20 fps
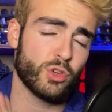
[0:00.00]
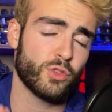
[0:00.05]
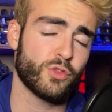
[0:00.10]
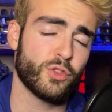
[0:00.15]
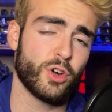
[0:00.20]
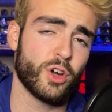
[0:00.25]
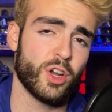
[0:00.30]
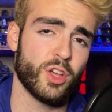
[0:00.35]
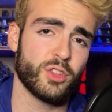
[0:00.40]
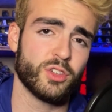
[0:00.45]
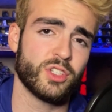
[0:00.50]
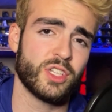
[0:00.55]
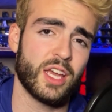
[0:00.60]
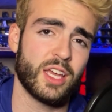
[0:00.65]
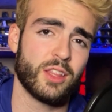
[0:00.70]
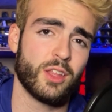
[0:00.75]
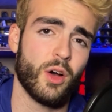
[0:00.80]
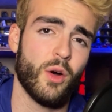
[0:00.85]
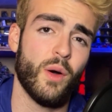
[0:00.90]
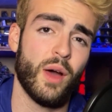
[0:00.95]
for another
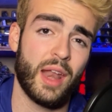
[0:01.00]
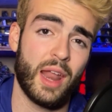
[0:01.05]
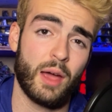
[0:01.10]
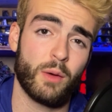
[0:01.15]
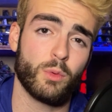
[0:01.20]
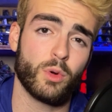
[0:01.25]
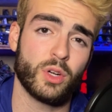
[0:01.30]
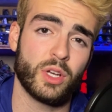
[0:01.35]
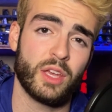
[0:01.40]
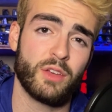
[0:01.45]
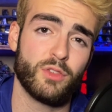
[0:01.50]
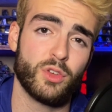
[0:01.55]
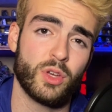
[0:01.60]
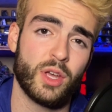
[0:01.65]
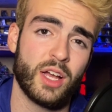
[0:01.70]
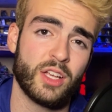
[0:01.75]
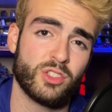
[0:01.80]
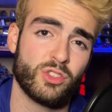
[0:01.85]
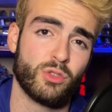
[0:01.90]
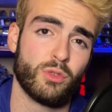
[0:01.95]
day though, and I will give you
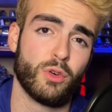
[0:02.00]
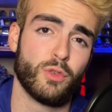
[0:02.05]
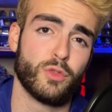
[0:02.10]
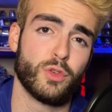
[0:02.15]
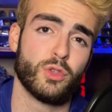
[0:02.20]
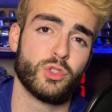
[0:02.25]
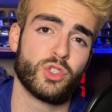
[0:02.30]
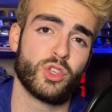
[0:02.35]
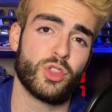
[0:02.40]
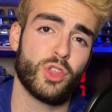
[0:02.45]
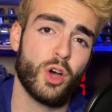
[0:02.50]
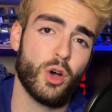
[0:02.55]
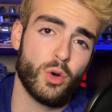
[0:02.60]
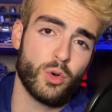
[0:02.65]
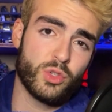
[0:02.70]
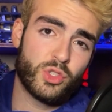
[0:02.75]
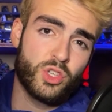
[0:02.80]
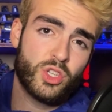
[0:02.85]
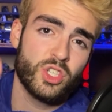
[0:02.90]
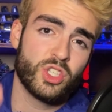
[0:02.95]
guys the reviews of
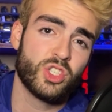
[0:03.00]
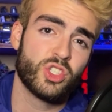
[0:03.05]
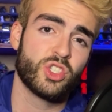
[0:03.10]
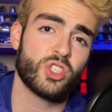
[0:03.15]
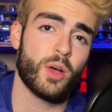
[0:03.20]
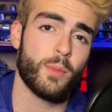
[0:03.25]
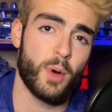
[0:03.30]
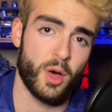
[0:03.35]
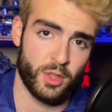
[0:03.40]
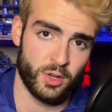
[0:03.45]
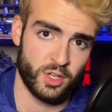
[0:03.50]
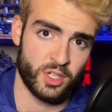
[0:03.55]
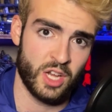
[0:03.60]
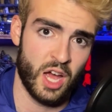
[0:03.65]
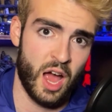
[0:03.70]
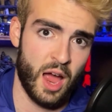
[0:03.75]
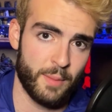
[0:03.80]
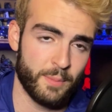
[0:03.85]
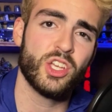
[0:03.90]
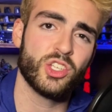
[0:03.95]
those some other
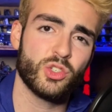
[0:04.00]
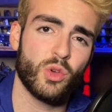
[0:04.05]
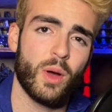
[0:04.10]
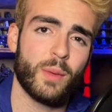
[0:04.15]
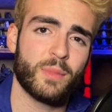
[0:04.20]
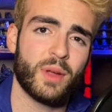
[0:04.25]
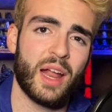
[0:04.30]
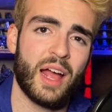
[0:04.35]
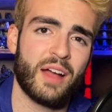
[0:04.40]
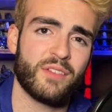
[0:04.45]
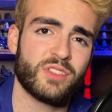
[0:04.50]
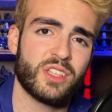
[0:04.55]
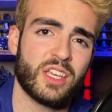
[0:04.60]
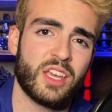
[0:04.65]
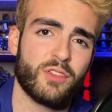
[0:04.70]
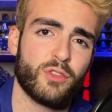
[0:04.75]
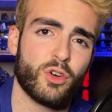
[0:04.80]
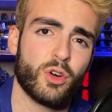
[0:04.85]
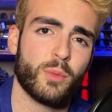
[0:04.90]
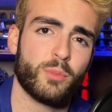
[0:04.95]
time. So I'm gonna have to
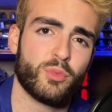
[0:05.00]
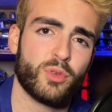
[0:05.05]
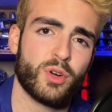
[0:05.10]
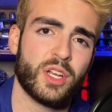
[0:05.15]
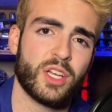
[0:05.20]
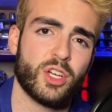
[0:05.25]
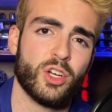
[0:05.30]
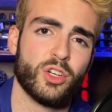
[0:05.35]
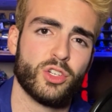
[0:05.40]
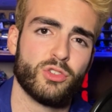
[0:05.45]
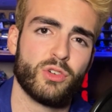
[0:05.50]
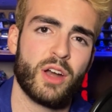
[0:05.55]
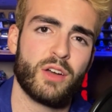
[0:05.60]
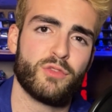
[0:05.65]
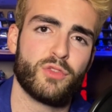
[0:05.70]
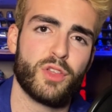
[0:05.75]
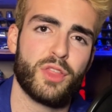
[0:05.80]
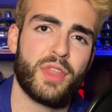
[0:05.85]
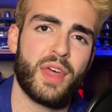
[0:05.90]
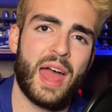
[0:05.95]
give her a pretty good
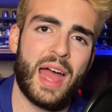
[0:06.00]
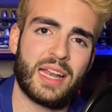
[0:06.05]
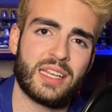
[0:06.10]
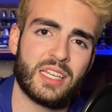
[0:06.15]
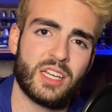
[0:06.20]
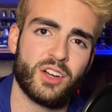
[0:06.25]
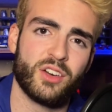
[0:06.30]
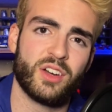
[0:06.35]
grade for that. Here